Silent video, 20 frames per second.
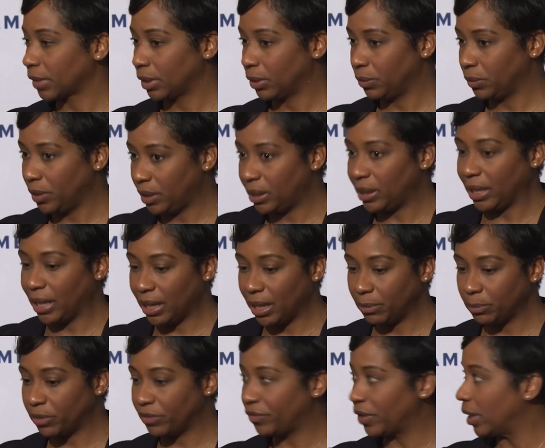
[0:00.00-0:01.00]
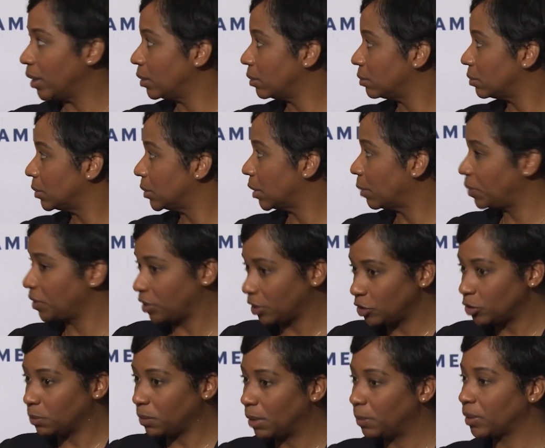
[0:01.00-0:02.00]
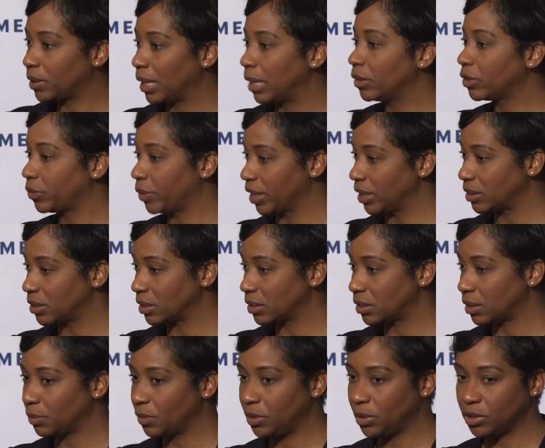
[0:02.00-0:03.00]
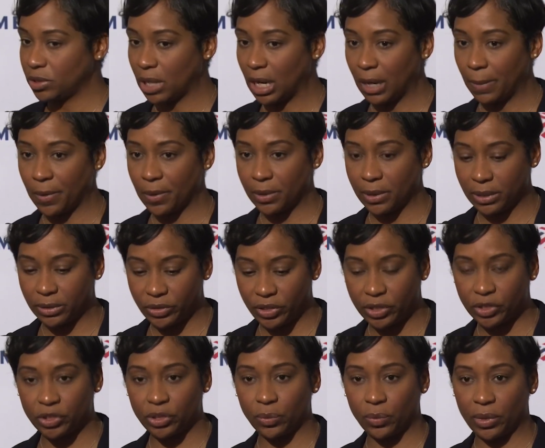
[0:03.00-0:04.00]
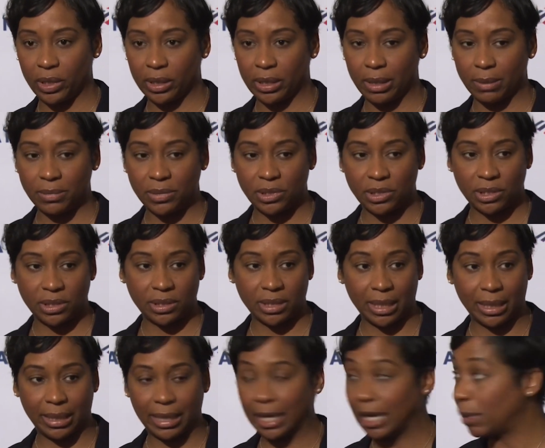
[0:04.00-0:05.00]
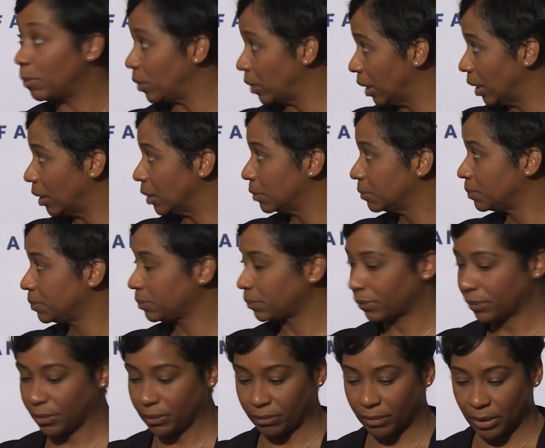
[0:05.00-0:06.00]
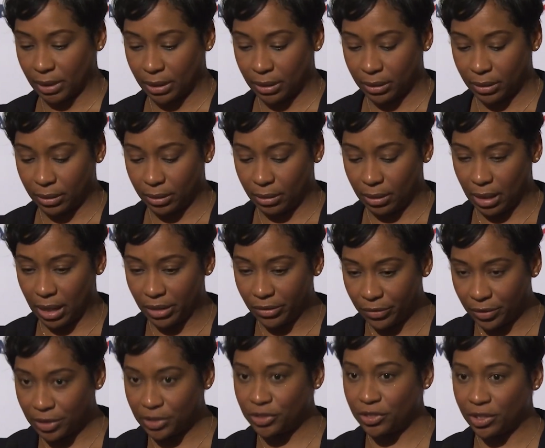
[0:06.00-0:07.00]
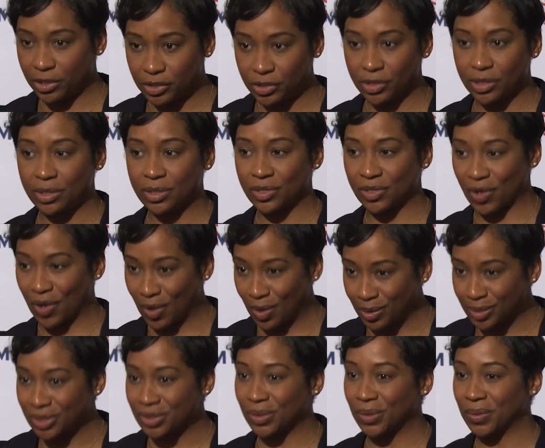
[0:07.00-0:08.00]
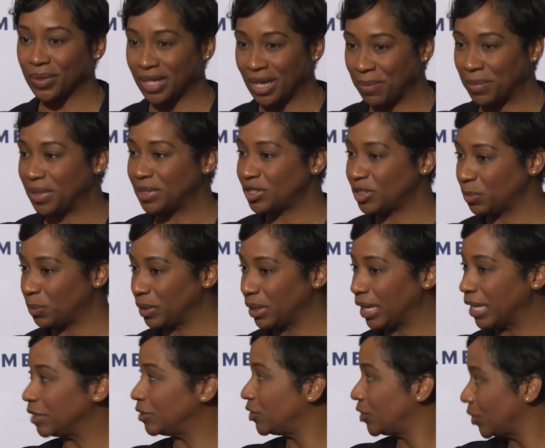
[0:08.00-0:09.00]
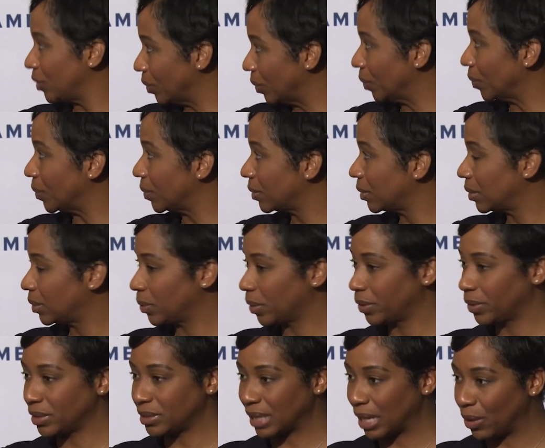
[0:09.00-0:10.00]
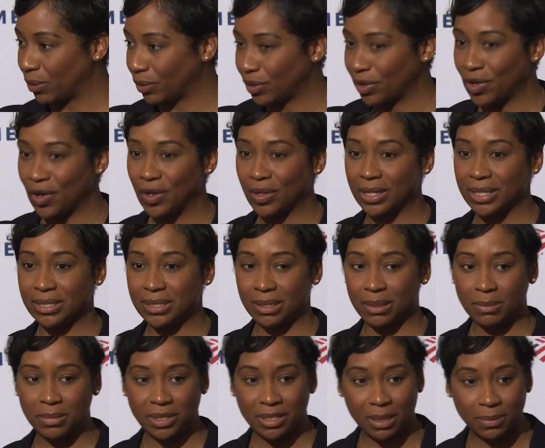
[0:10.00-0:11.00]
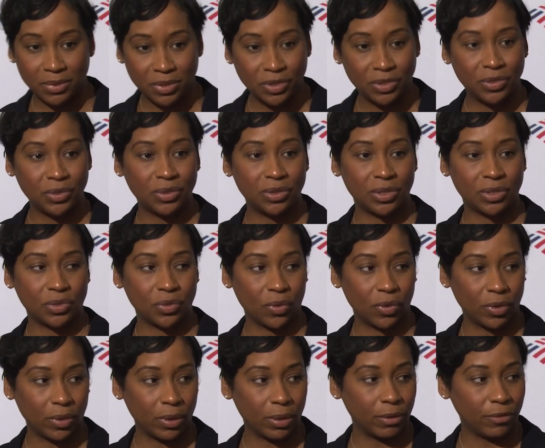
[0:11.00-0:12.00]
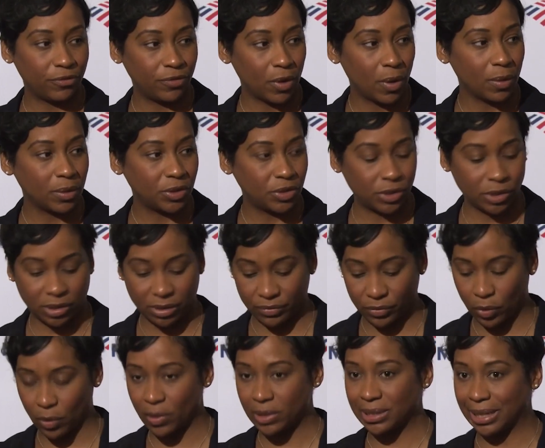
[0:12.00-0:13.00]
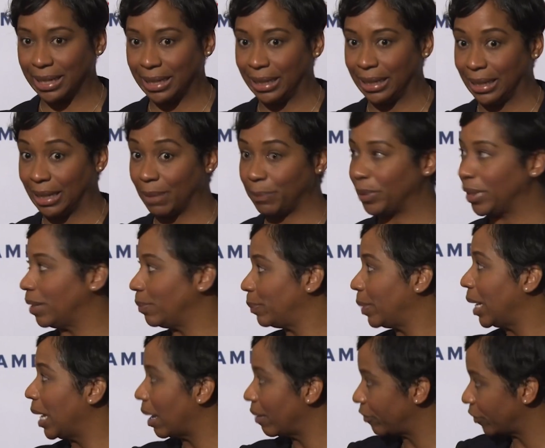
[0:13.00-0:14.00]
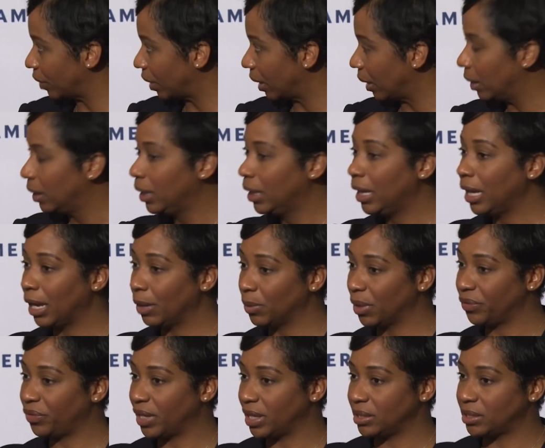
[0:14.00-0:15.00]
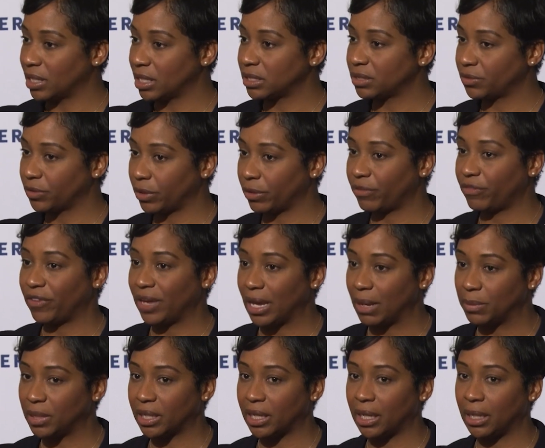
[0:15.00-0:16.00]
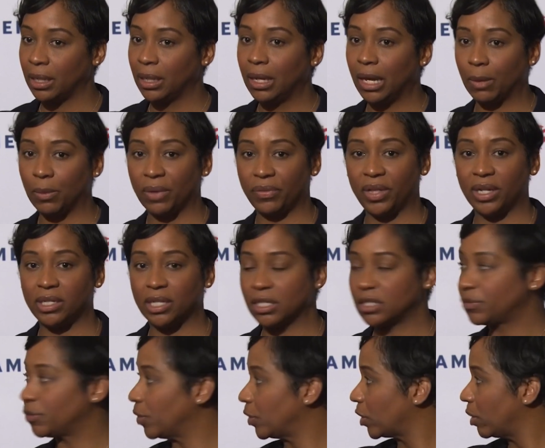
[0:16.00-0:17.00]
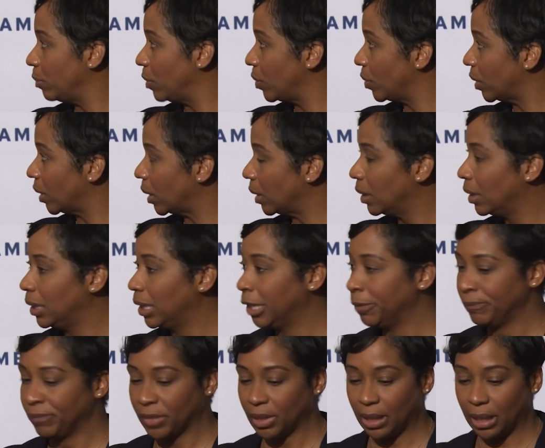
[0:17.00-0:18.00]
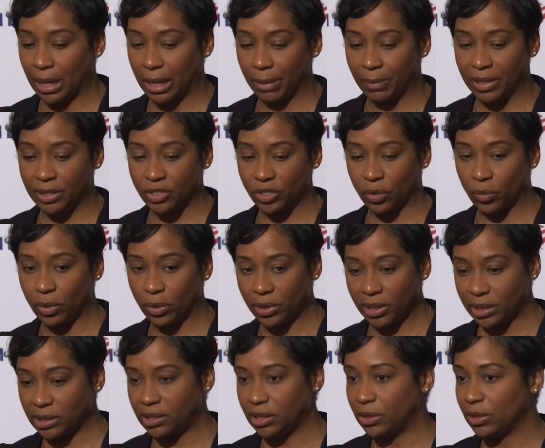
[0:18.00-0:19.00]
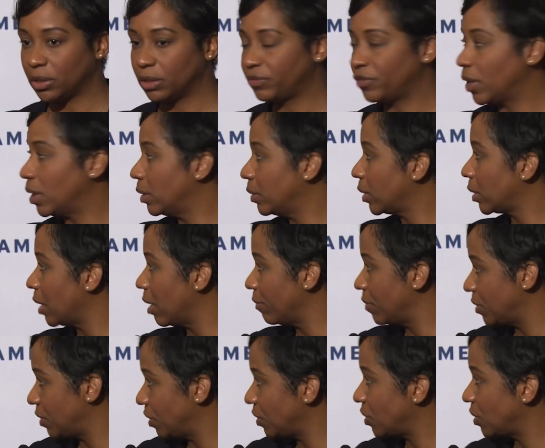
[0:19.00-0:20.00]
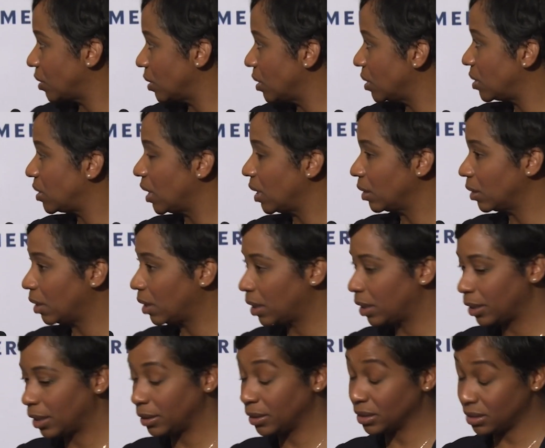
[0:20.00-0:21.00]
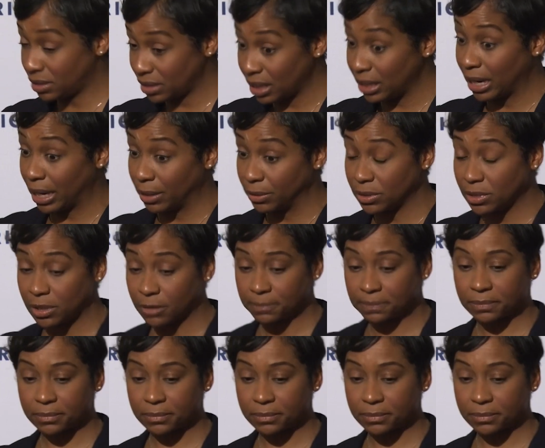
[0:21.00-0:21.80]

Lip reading: we can prevent a potential public health crisis. And when you talk about an addiction when it comes to, say, gambling, other addictions also come into play too, whether it's alcoholism, substance use disorder, or folks just, of course, ending up in poverty and what that does for their family and what that does for a community. And so we'll continue to follow the conversations in the state law, in the State House,